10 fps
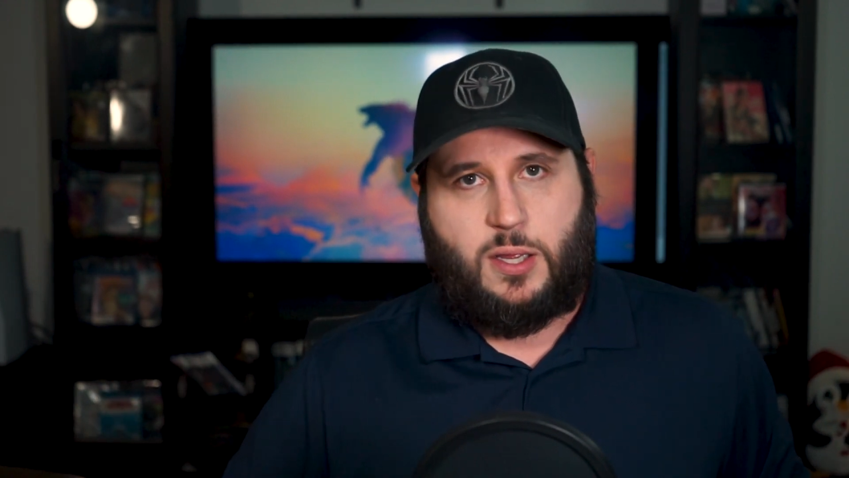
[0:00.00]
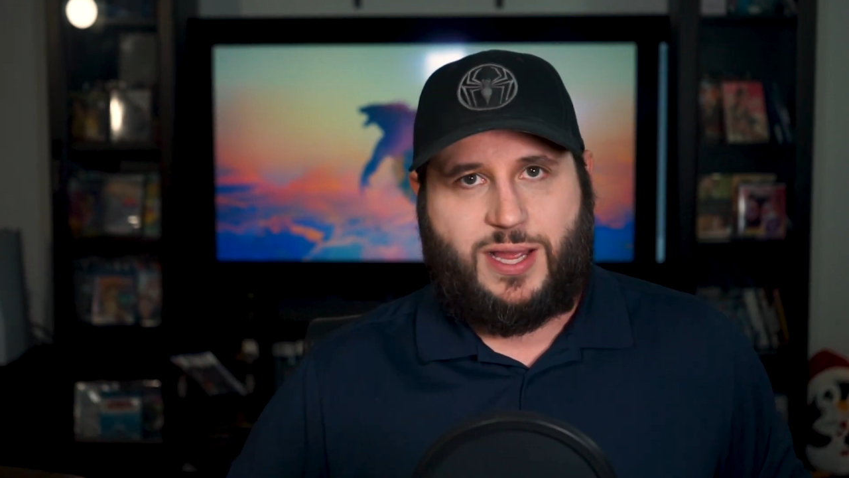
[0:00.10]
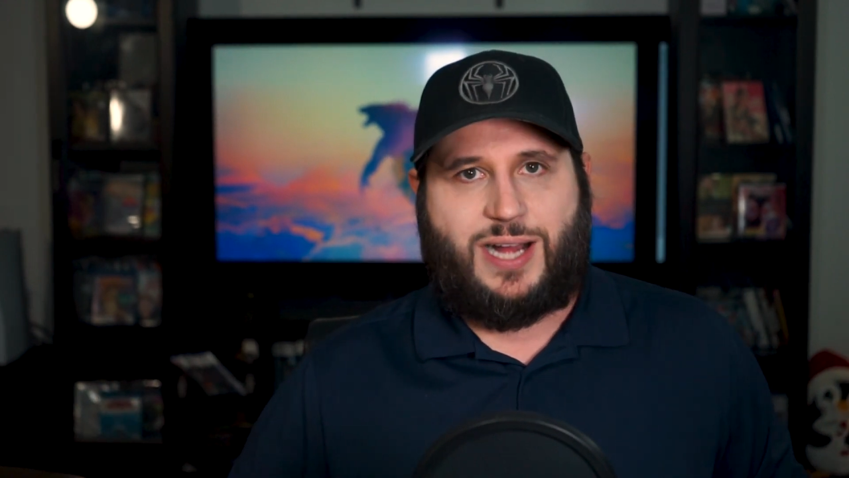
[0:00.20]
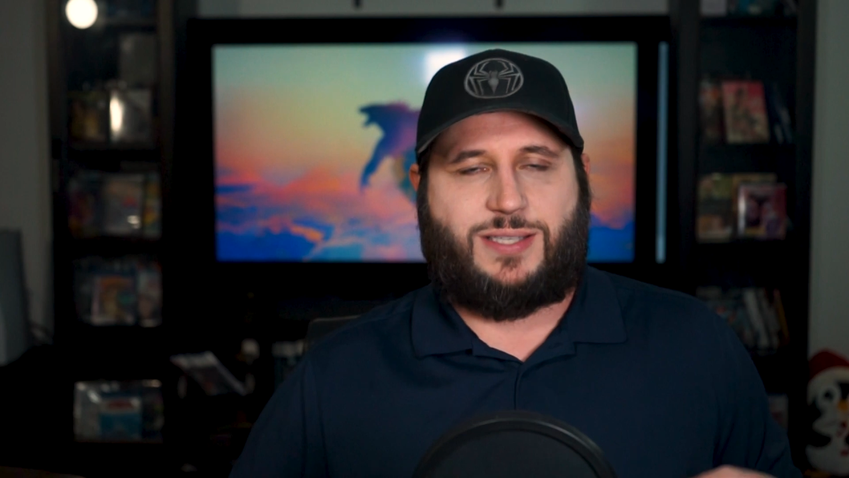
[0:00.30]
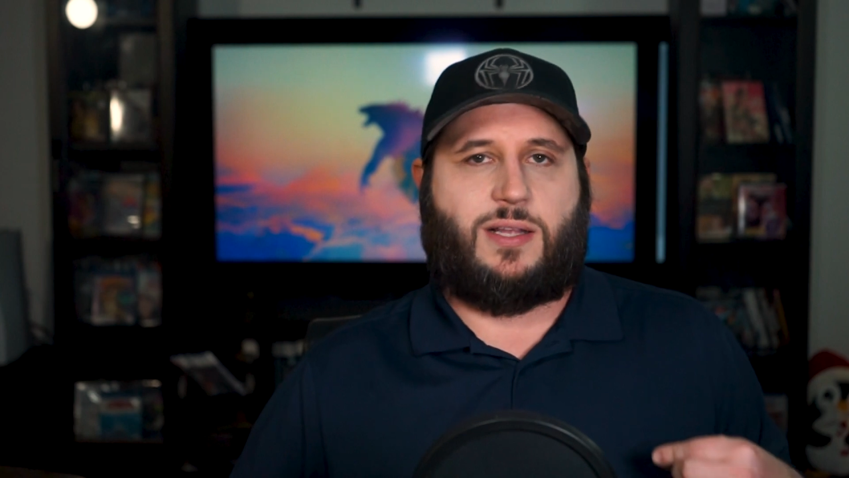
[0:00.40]

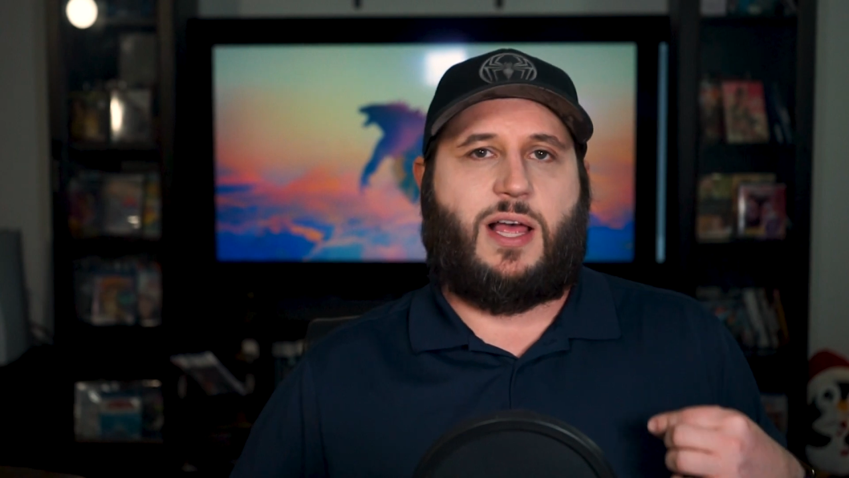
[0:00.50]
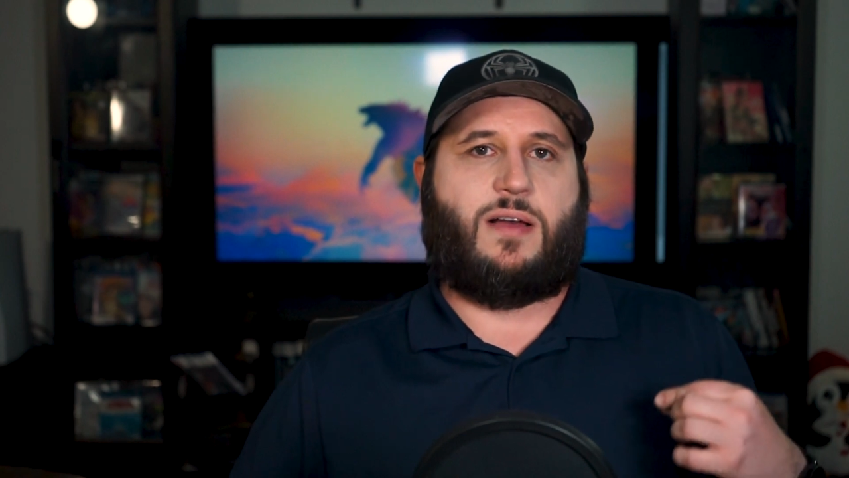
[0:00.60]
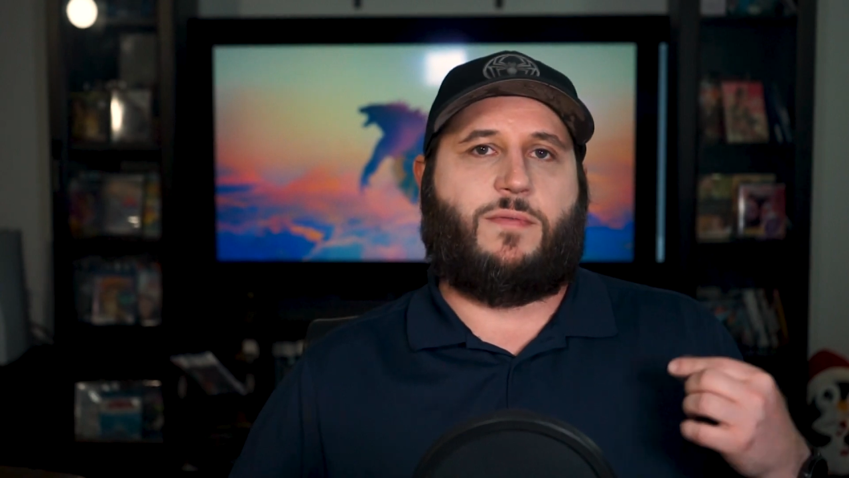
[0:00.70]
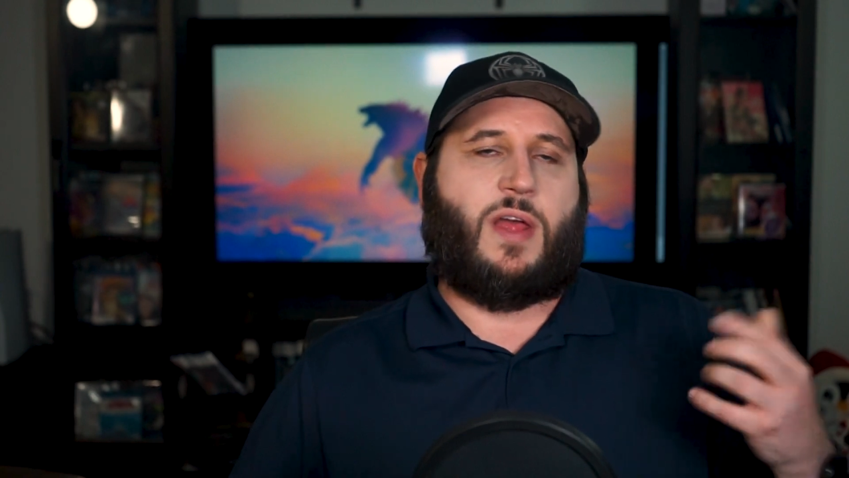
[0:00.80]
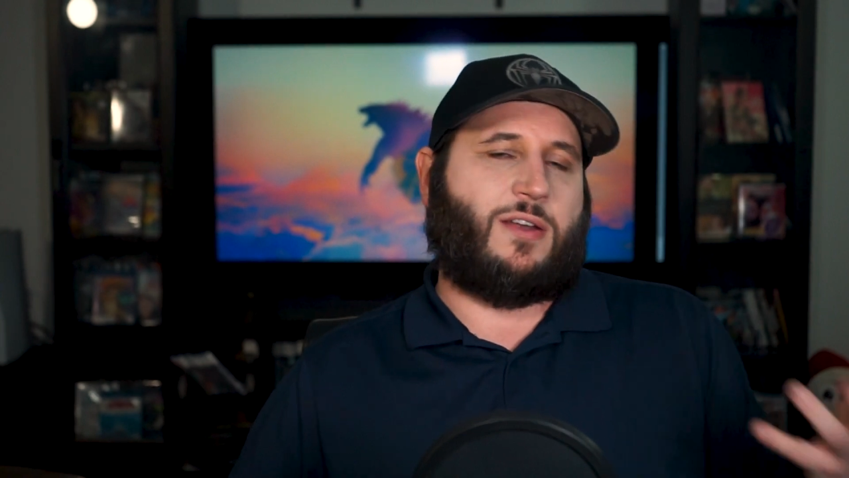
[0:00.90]

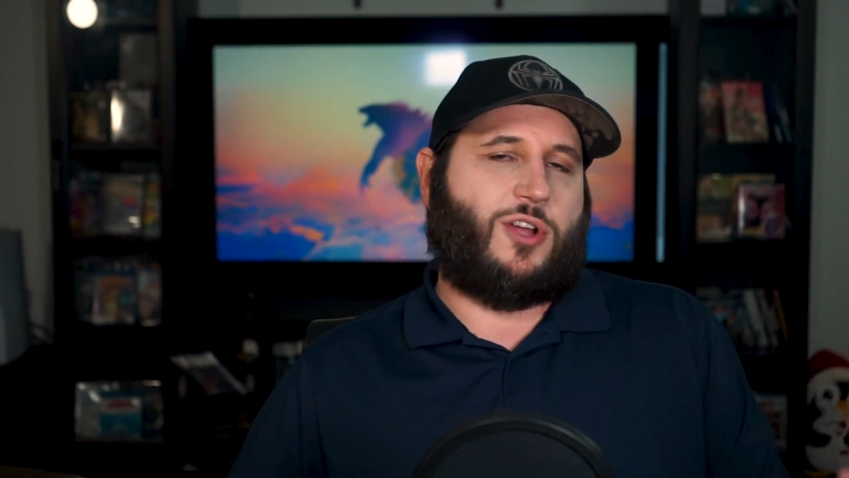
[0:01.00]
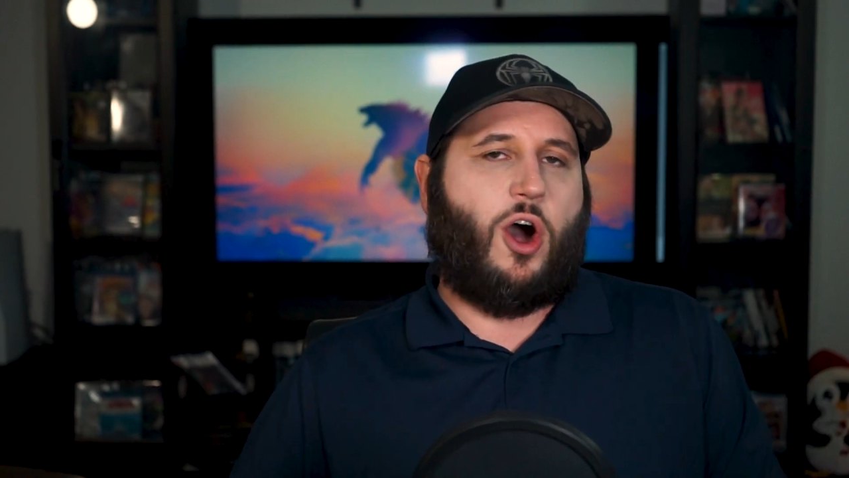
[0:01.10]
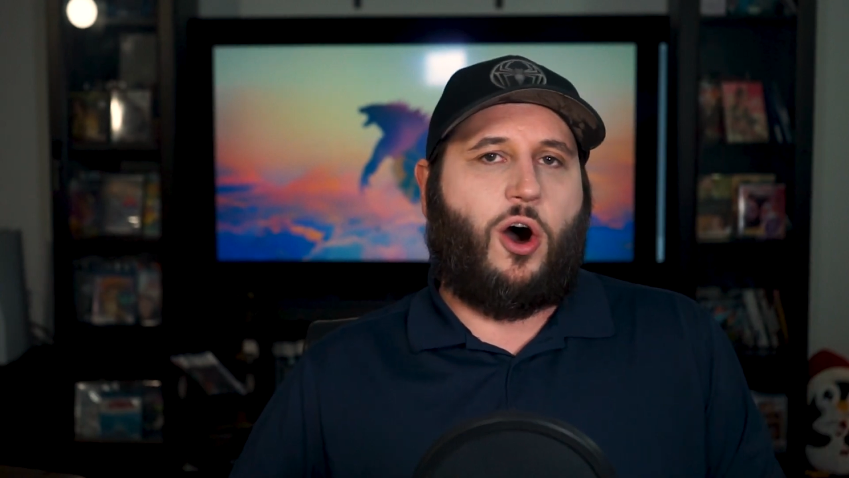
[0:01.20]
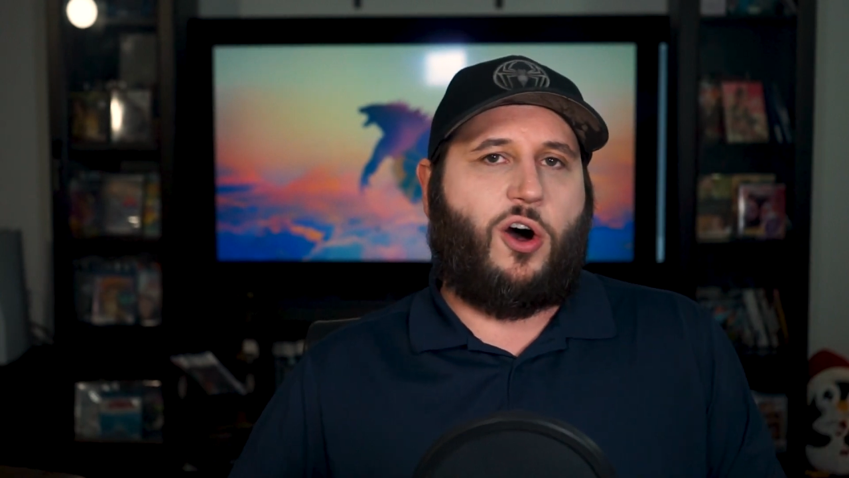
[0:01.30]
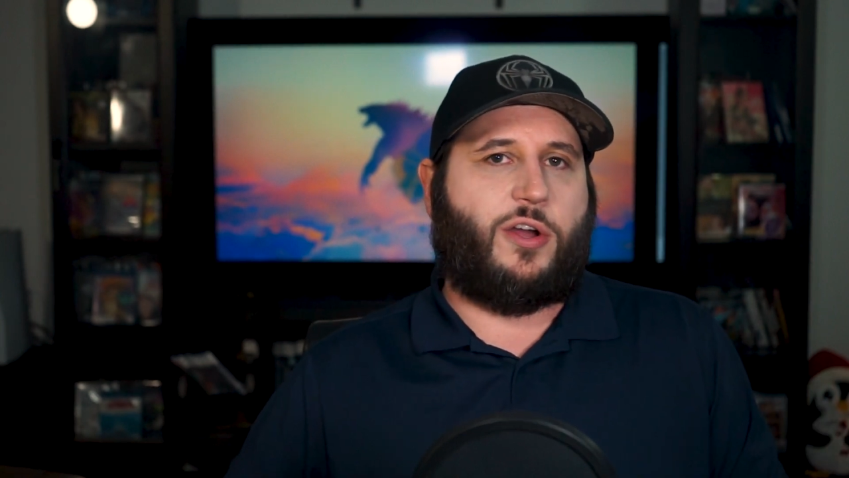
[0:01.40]
Godzilla and
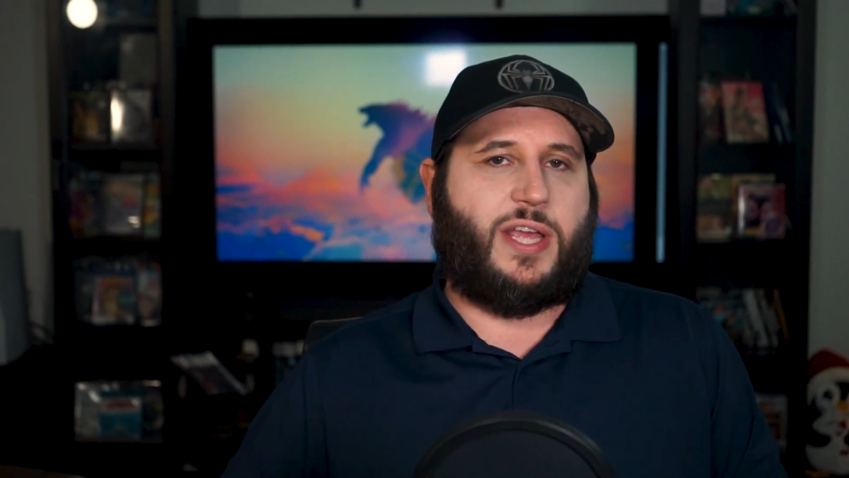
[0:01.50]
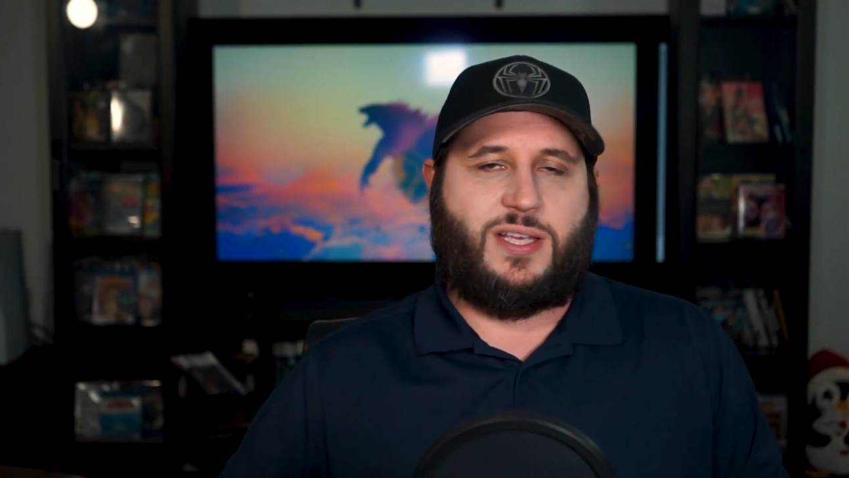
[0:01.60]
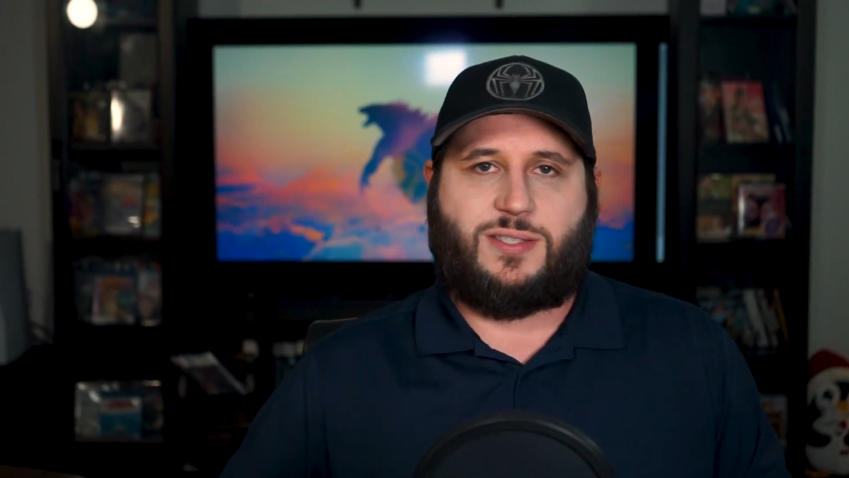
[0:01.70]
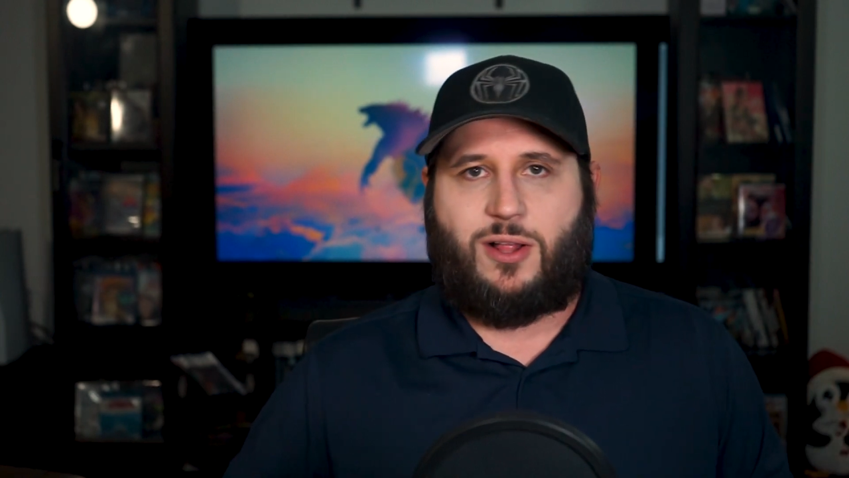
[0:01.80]
Kong is